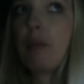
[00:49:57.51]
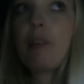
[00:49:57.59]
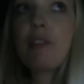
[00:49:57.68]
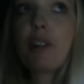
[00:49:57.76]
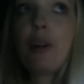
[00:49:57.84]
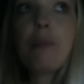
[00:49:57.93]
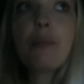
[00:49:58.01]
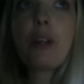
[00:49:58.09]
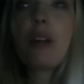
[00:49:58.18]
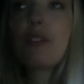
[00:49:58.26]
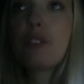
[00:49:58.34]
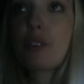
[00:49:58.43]
We've come
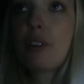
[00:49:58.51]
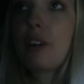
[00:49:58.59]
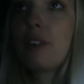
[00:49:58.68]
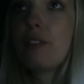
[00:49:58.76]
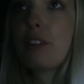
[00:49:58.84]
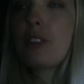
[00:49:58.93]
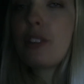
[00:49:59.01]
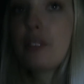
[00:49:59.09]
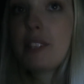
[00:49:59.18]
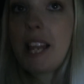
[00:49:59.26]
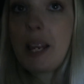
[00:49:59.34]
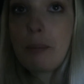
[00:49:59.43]
and drove to
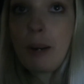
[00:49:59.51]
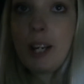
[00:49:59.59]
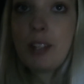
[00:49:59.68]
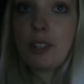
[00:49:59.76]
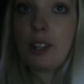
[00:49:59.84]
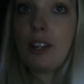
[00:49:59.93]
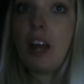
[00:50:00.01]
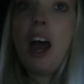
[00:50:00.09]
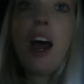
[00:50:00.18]
Celebration